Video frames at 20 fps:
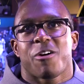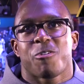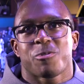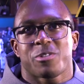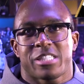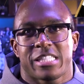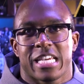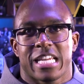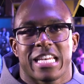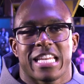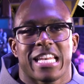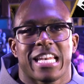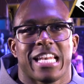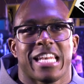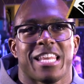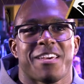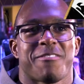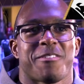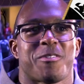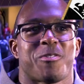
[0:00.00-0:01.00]
I was sitting in
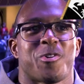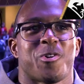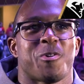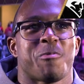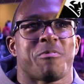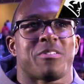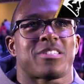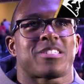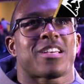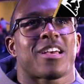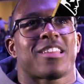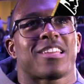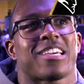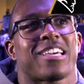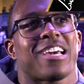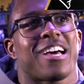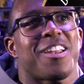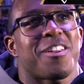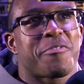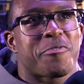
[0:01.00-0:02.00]
the living room in
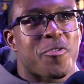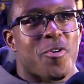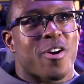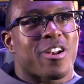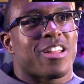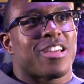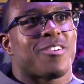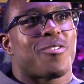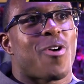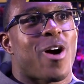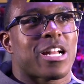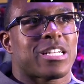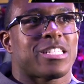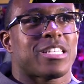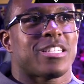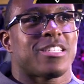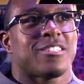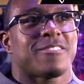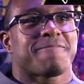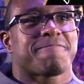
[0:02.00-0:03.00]
Southern California
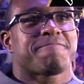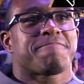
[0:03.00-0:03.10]
watching